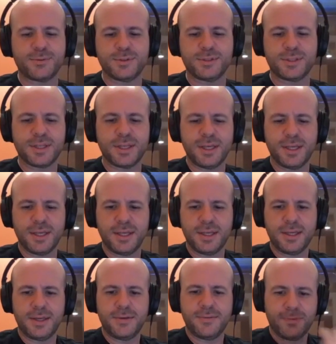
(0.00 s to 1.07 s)
was
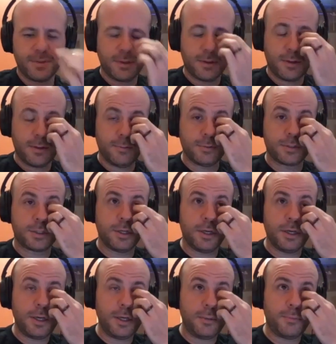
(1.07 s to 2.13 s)
was
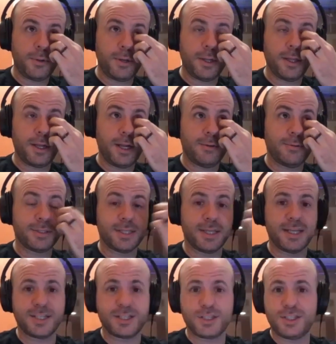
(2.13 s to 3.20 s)
good, but then I was
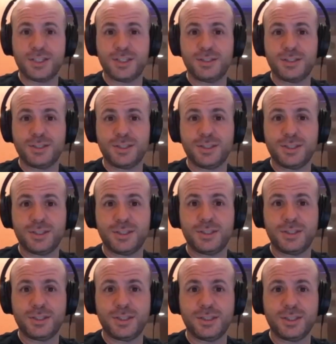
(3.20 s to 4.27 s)
like,
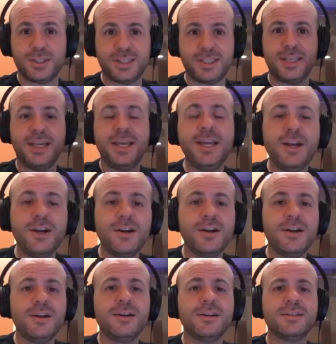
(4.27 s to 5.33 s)
she's
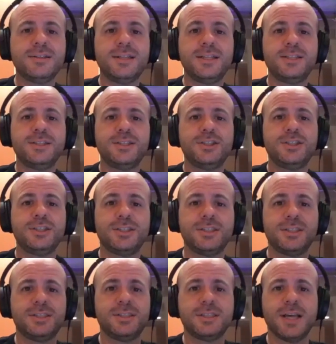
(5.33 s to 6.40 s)
here, and then
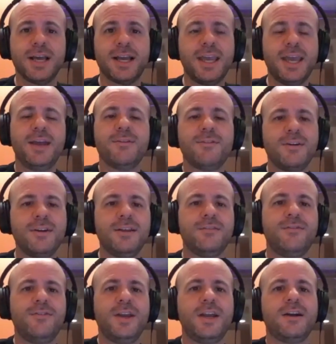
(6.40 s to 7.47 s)
she's I can't really
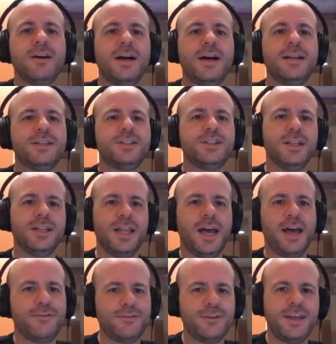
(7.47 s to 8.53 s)
figure out is she
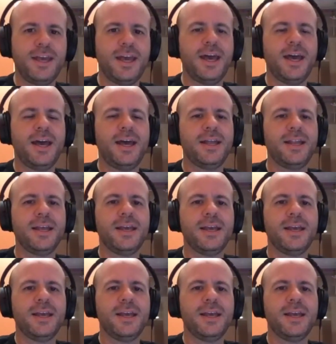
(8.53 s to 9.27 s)
left yet.